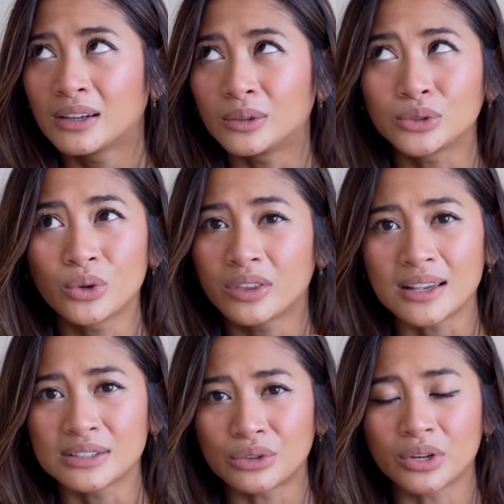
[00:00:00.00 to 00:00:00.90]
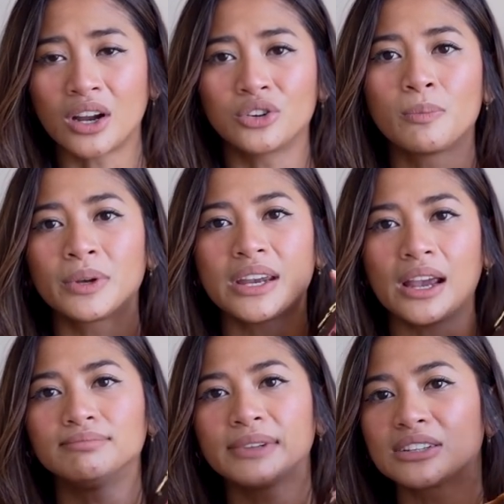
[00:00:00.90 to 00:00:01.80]
or two thousand three hundred. But
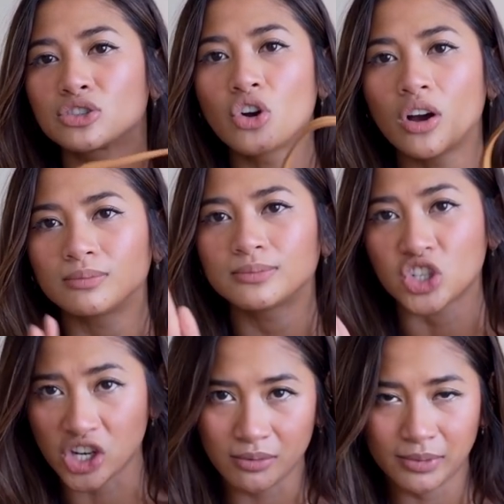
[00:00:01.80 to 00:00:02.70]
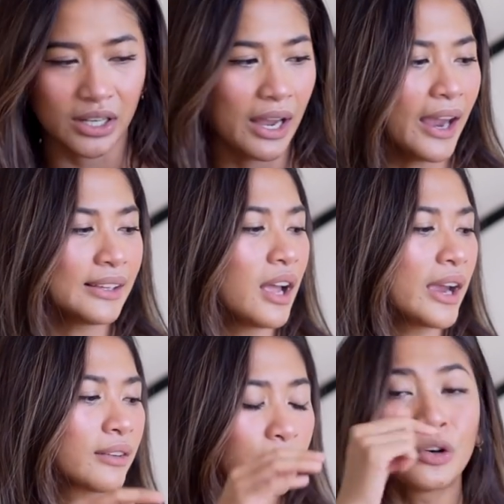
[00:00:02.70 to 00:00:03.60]
yeah, it's not cheap, okay?
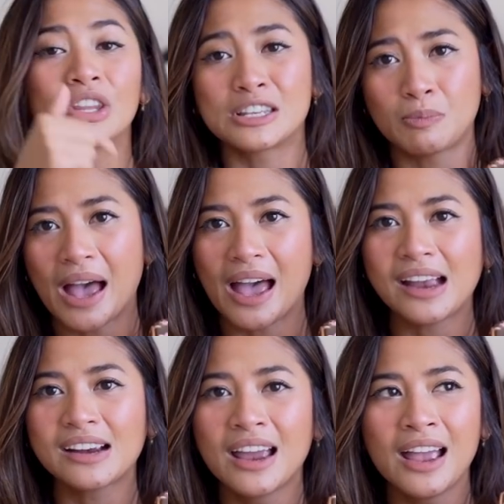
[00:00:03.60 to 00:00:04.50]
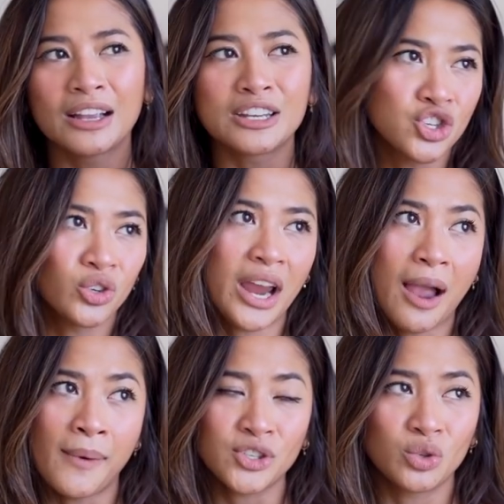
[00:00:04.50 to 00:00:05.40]
Like, for this bag, considering how
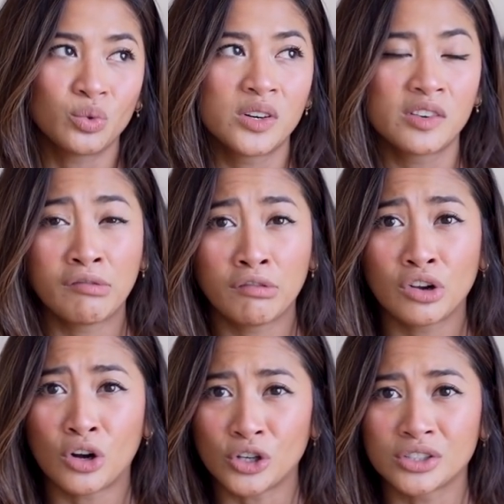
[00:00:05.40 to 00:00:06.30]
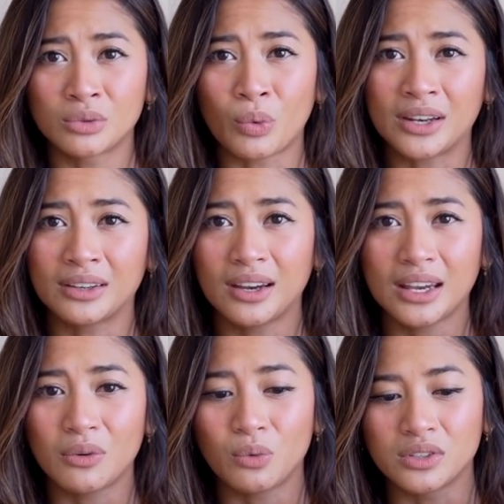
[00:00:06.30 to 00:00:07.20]
much it would have cost when
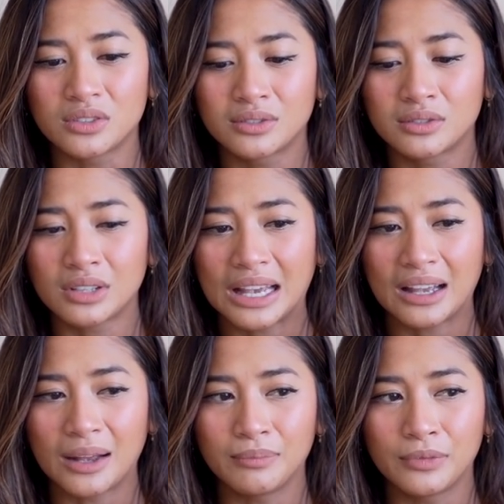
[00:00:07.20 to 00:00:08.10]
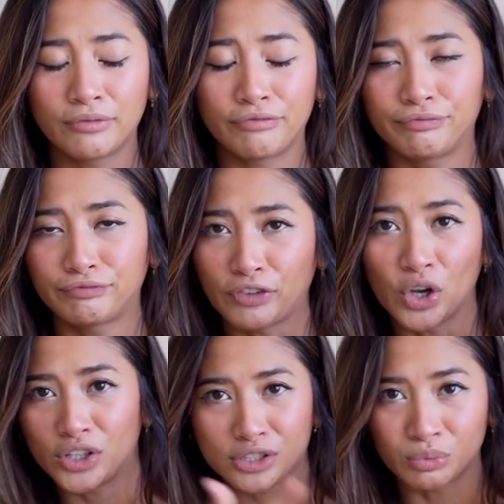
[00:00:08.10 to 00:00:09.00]
it was um
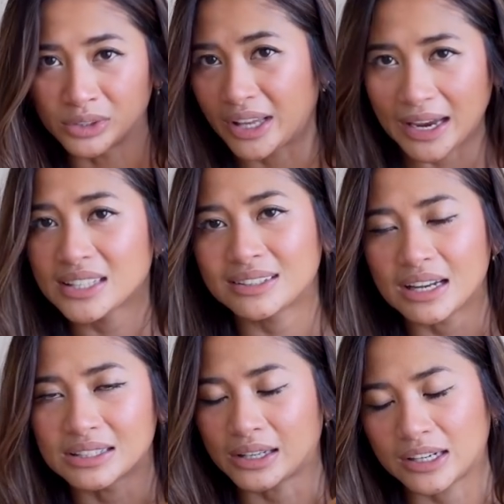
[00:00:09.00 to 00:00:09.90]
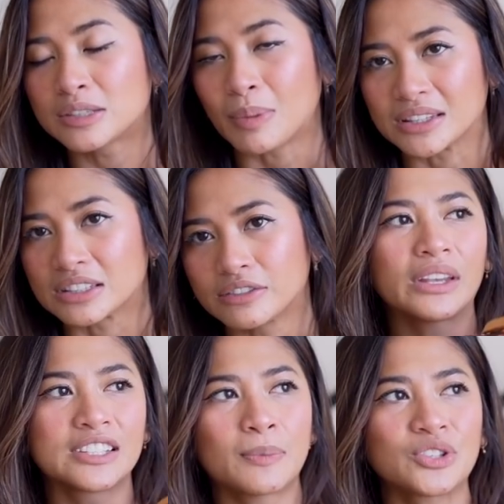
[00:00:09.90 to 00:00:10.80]
first released, is expensive,
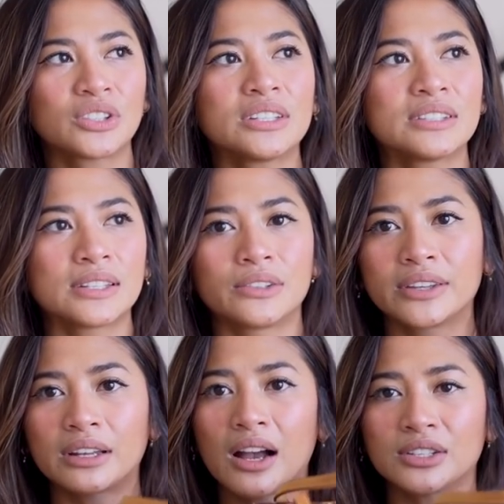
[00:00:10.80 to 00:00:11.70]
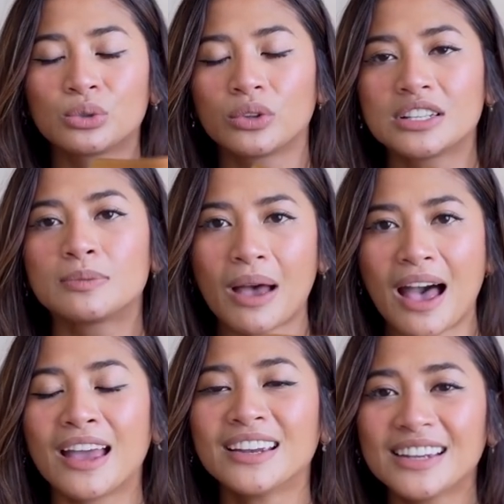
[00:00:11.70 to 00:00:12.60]
especially considering that I saw this
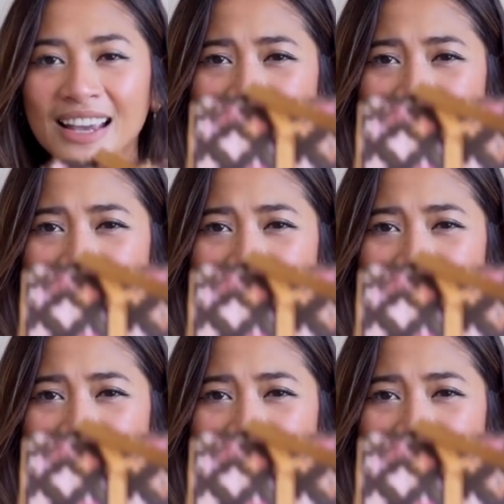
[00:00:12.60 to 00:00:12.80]
bag